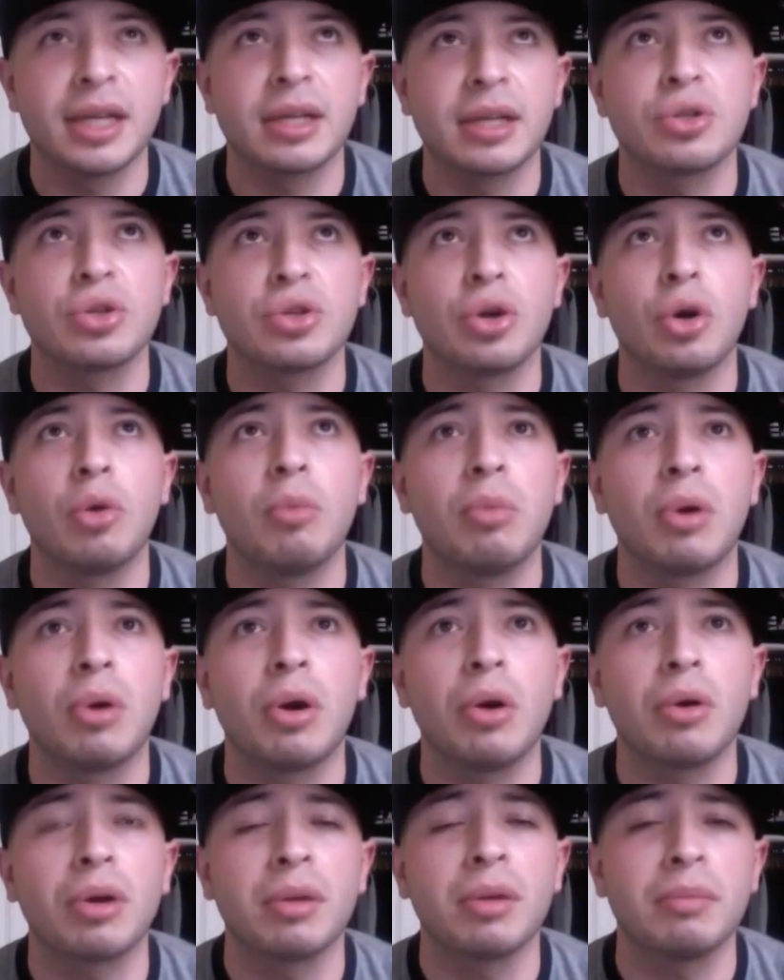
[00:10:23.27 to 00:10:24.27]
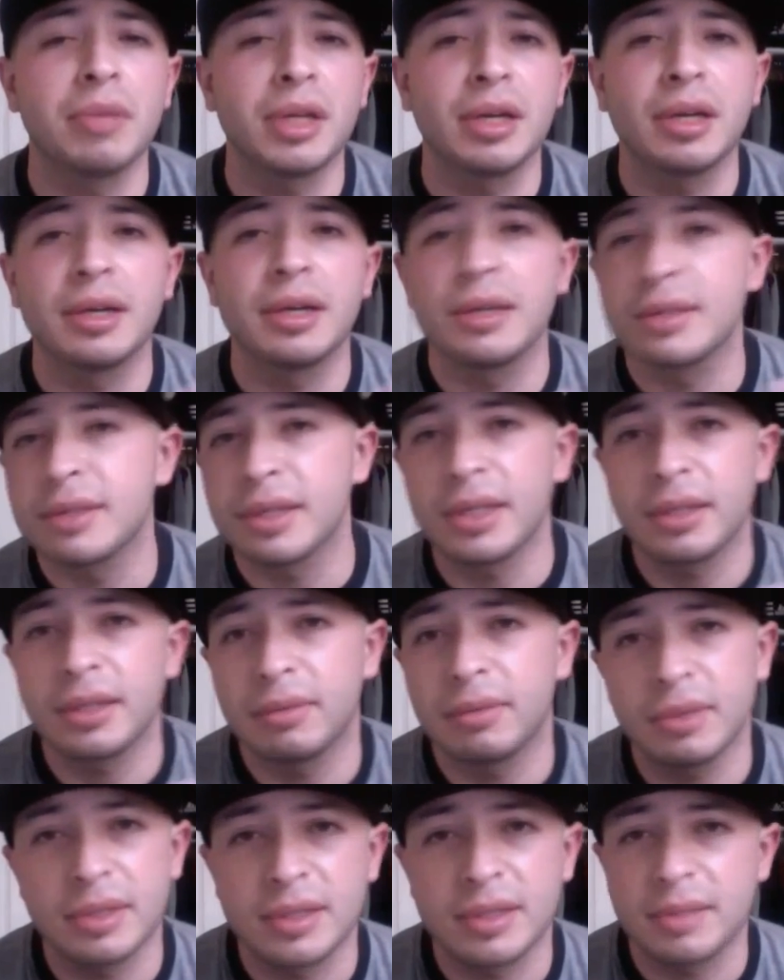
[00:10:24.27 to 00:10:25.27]
is so broken because it
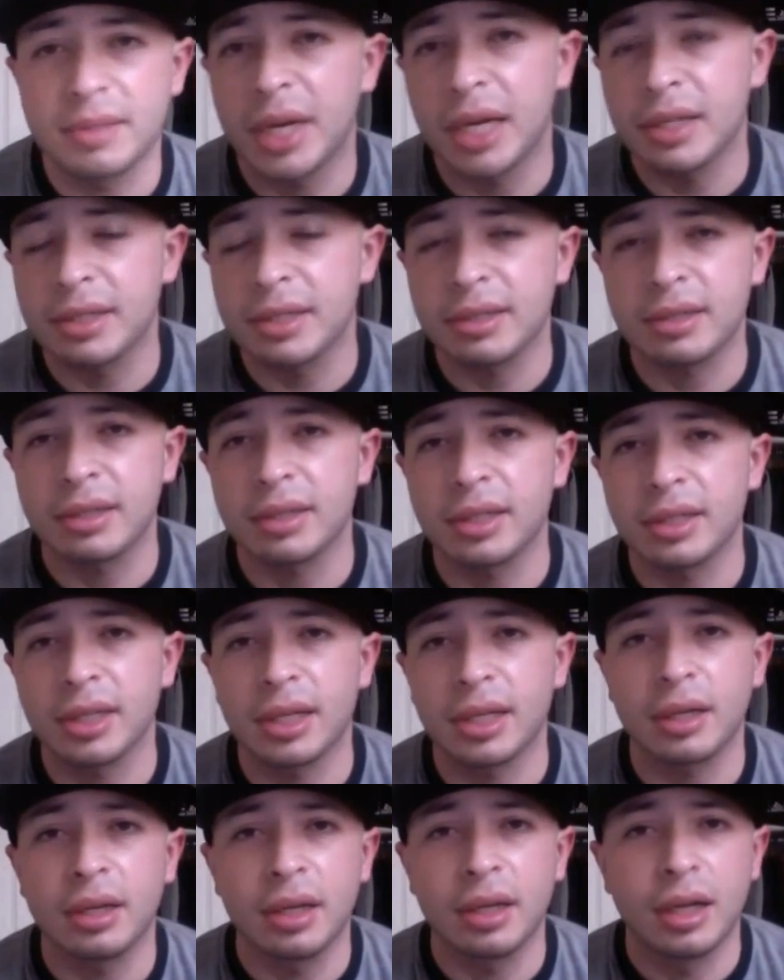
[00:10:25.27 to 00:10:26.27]
smashes on DN.